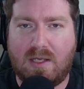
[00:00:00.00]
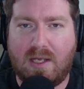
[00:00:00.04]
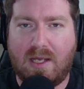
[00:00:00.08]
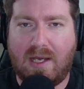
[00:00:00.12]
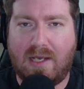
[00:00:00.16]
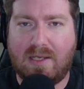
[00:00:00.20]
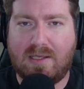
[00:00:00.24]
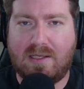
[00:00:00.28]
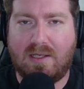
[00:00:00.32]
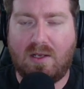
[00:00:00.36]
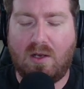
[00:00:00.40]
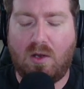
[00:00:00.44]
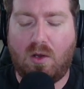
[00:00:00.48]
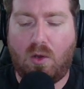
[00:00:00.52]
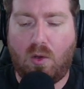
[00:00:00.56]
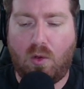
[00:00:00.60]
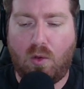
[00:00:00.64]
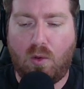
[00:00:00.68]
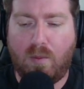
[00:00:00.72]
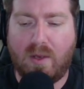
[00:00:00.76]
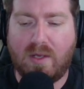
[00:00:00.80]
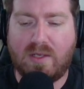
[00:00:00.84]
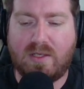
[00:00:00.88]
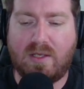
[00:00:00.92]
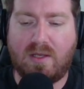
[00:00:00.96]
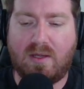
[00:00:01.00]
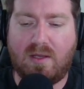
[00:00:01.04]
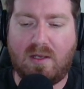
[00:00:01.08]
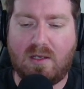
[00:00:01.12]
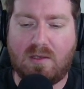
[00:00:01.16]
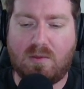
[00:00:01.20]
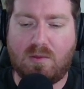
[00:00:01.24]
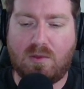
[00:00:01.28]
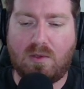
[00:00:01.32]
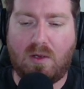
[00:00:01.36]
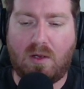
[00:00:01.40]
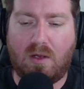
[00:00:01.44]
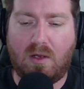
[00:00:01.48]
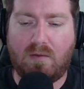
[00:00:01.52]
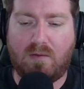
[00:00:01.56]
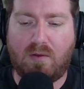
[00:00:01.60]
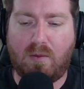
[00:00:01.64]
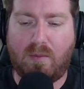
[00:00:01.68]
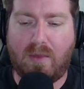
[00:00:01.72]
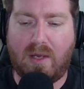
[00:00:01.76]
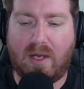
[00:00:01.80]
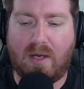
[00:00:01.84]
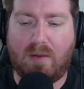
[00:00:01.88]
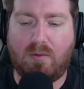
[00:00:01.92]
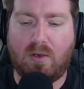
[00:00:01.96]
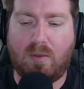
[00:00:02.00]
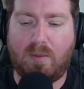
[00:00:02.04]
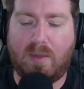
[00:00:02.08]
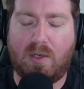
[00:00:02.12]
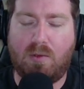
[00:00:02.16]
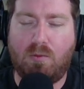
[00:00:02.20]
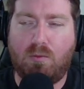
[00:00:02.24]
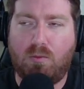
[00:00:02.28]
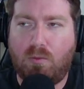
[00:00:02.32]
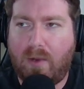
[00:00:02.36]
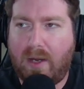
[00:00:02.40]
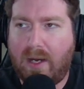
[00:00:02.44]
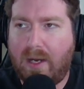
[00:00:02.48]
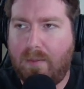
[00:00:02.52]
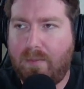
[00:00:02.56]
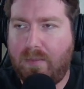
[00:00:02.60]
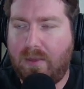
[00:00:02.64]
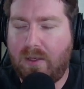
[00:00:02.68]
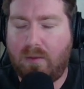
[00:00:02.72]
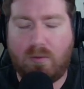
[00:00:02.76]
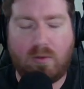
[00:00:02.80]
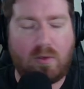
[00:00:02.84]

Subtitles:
casting a whole bunch of things with all of our mana. We're going to be ramping.